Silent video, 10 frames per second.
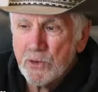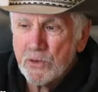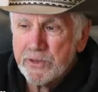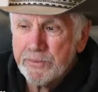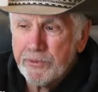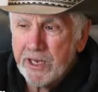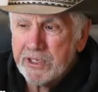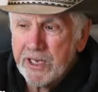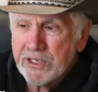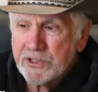told the
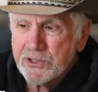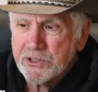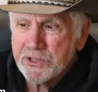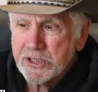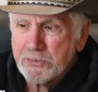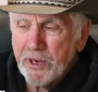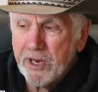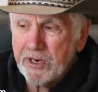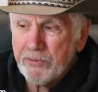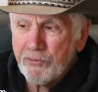broadcaster she
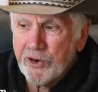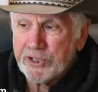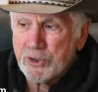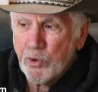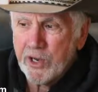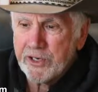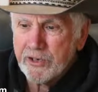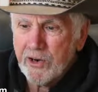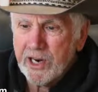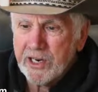spotted a freshwater
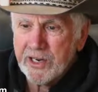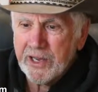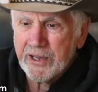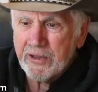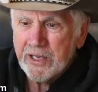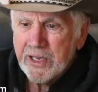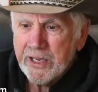crocodile